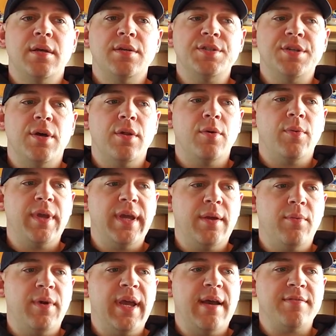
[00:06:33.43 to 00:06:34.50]
so that
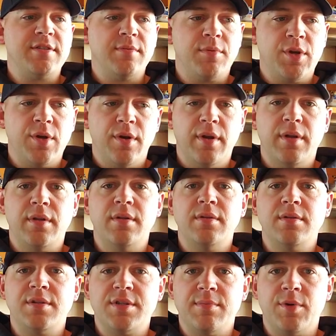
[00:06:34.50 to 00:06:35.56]
we have some good
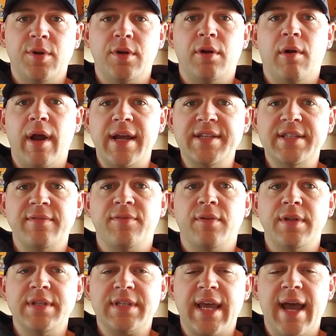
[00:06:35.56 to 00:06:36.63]
grazing for
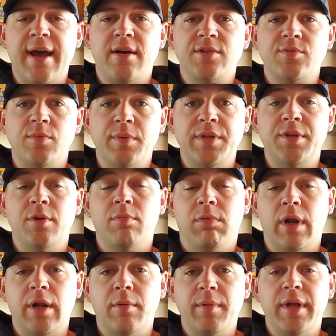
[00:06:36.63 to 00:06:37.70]
these cows when we do
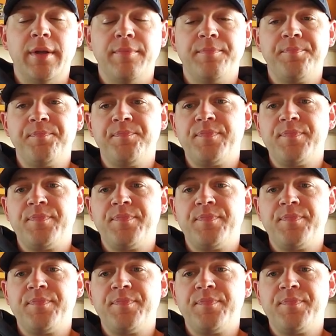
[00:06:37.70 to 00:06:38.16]
bring them in.